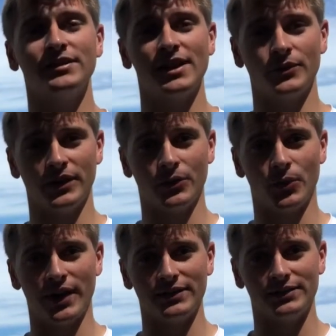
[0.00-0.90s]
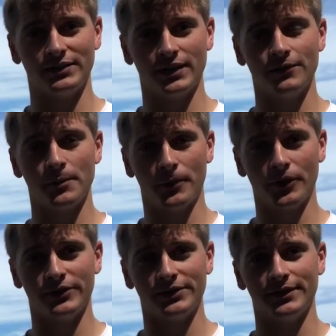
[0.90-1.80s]
that request of the
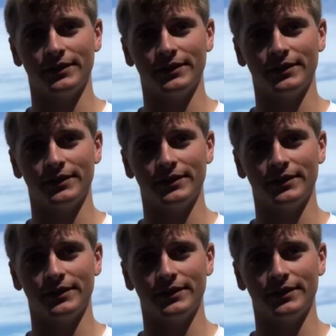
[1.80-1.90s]
person